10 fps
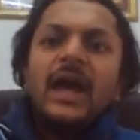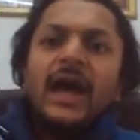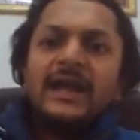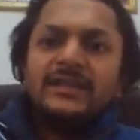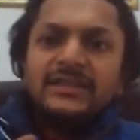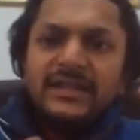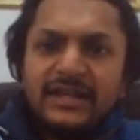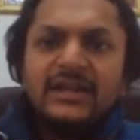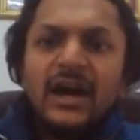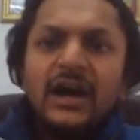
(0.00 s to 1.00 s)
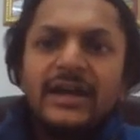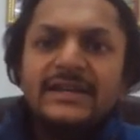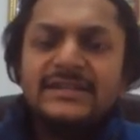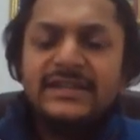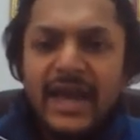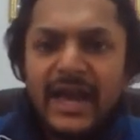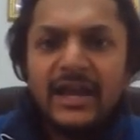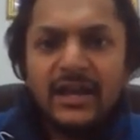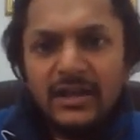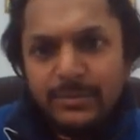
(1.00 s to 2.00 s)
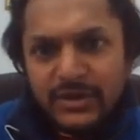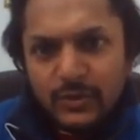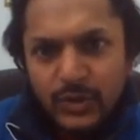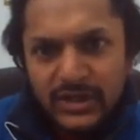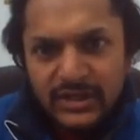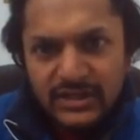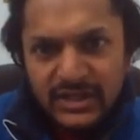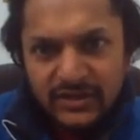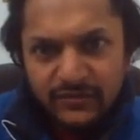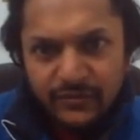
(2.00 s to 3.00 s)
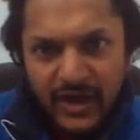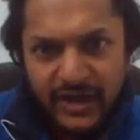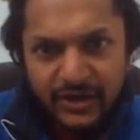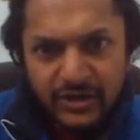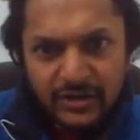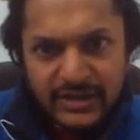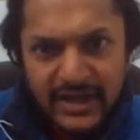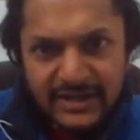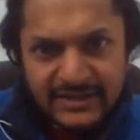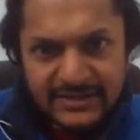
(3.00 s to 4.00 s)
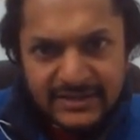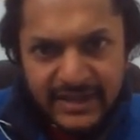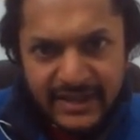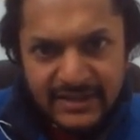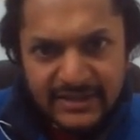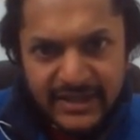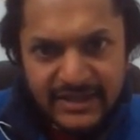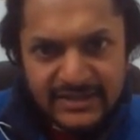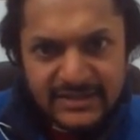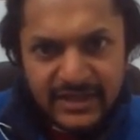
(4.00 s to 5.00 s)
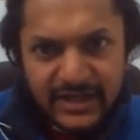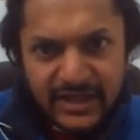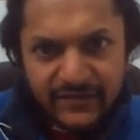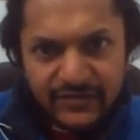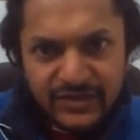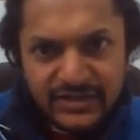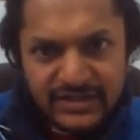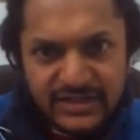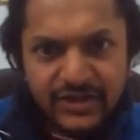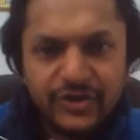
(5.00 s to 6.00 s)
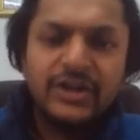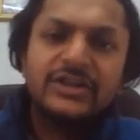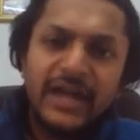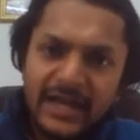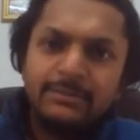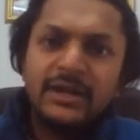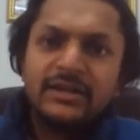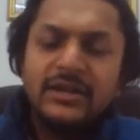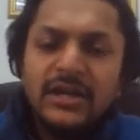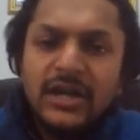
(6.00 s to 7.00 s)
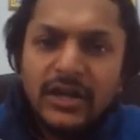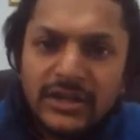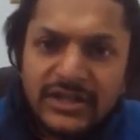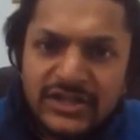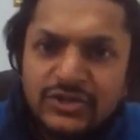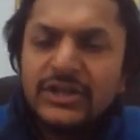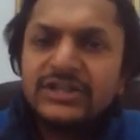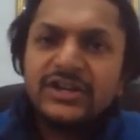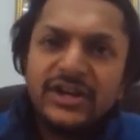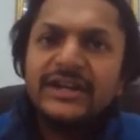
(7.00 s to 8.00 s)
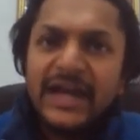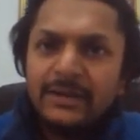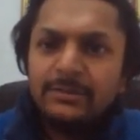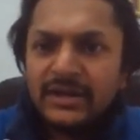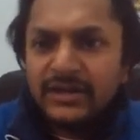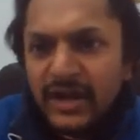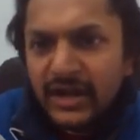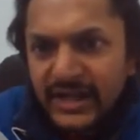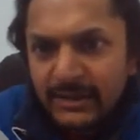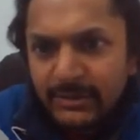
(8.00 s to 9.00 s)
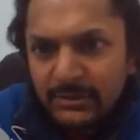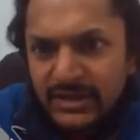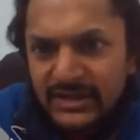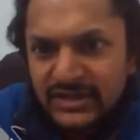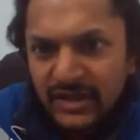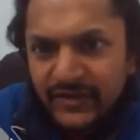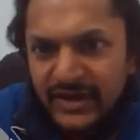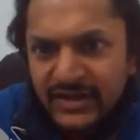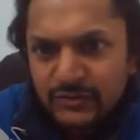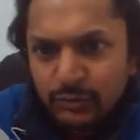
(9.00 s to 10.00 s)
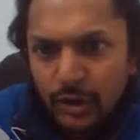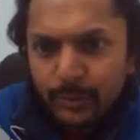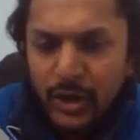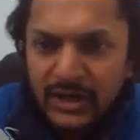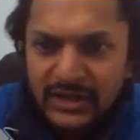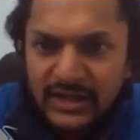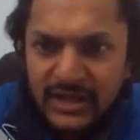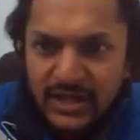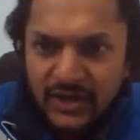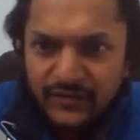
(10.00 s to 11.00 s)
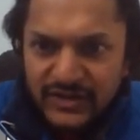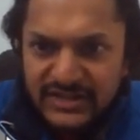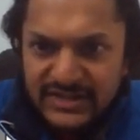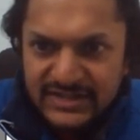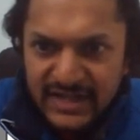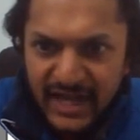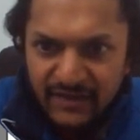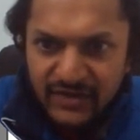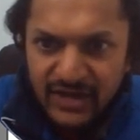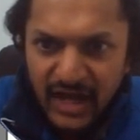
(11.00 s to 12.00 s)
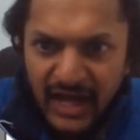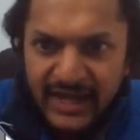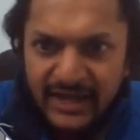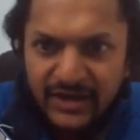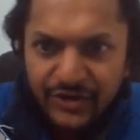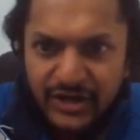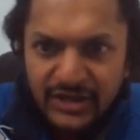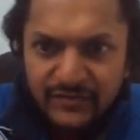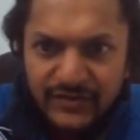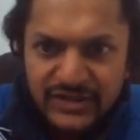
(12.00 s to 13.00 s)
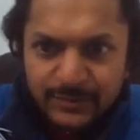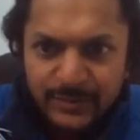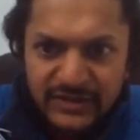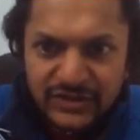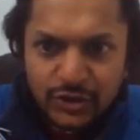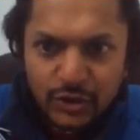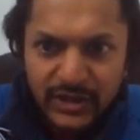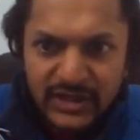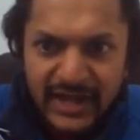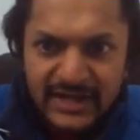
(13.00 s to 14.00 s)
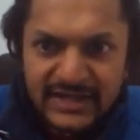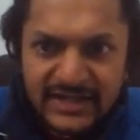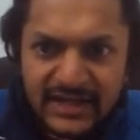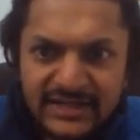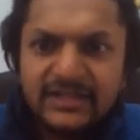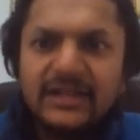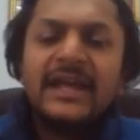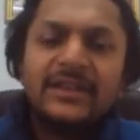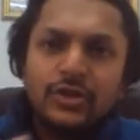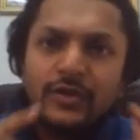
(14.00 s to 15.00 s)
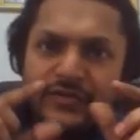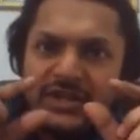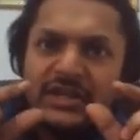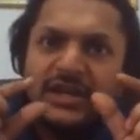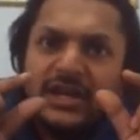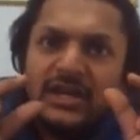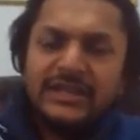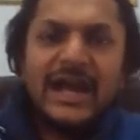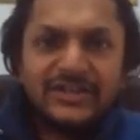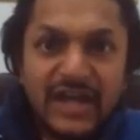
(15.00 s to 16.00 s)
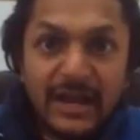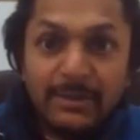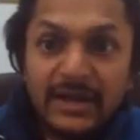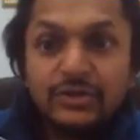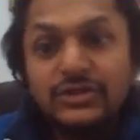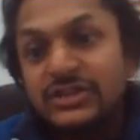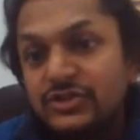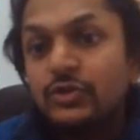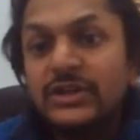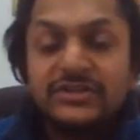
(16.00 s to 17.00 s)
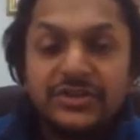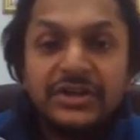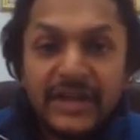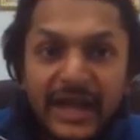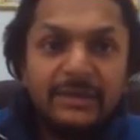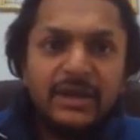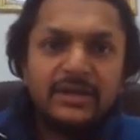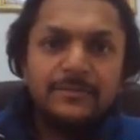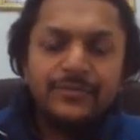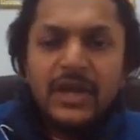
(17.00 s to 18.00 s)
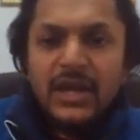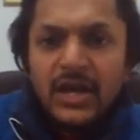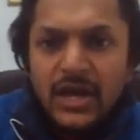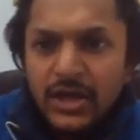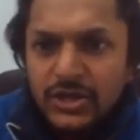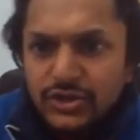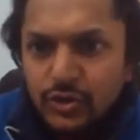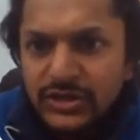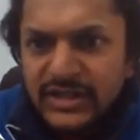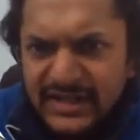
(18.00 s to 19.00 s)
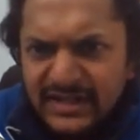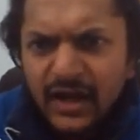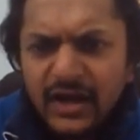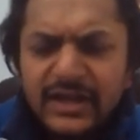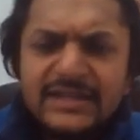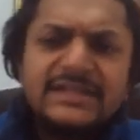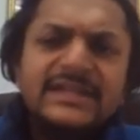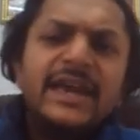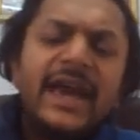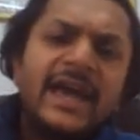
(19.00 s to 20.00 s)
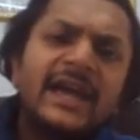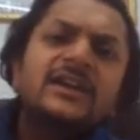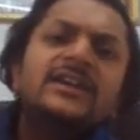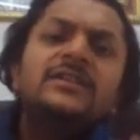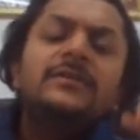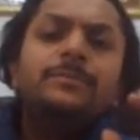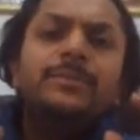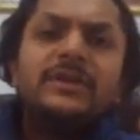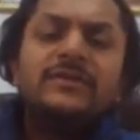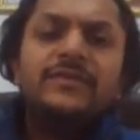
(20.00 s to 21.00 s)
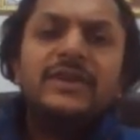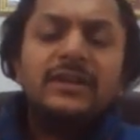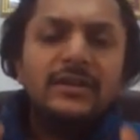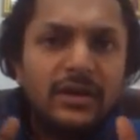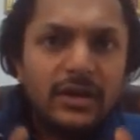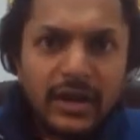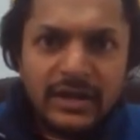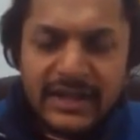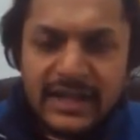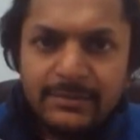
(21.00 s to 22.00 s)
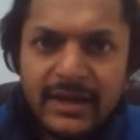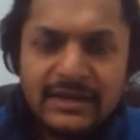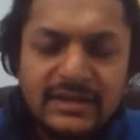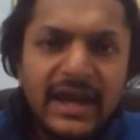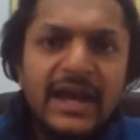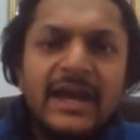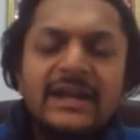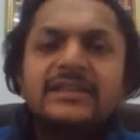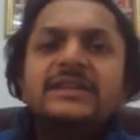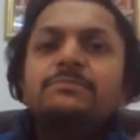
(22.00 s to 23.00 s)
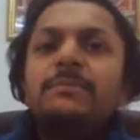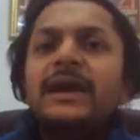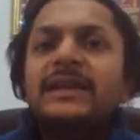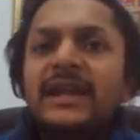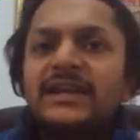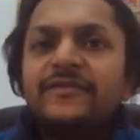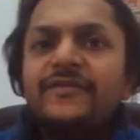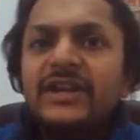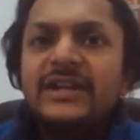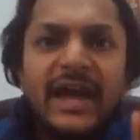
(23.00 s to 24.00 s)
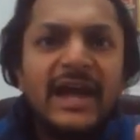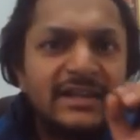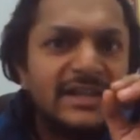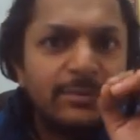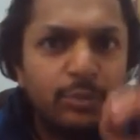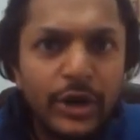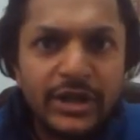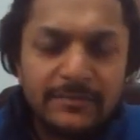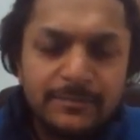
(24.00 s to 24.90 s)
and theta is the angle between the wire, that is like this, if this is the current element. Now this is known as current element. Current element means a very small part which is having I current, which is passing through it, and DL is the length of the that segment. So this is known as current element. So theta is the angle between current element and the magnetic field at that point.